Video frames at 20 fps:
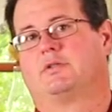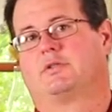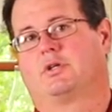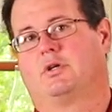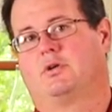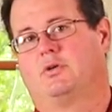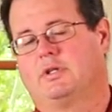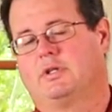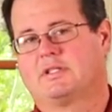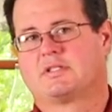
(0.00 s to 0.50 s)

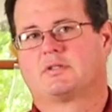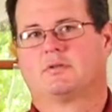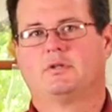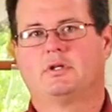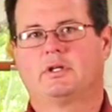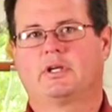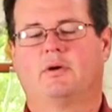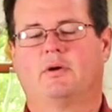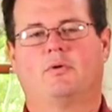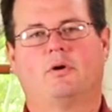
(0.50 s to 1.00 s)
So let's
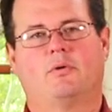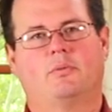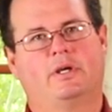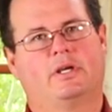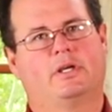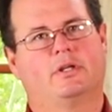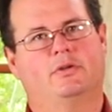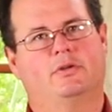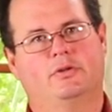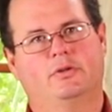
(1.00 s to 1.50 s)
look at what we
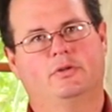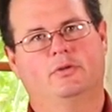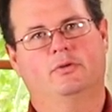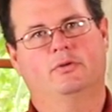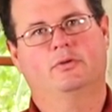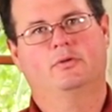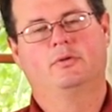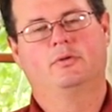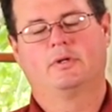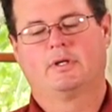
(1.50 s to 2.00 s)
can
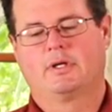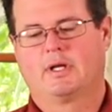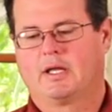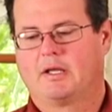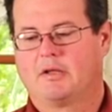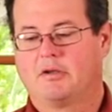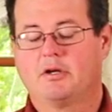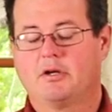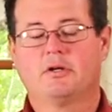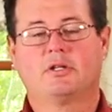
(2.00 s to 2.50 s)
do
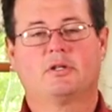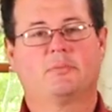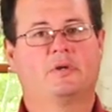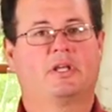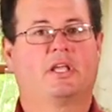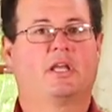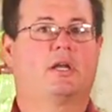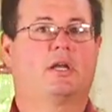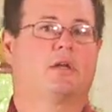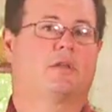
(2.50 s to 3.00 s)
here at the
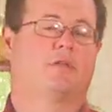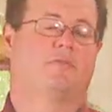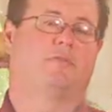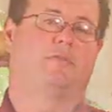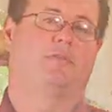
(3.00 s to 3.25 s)
beginning of the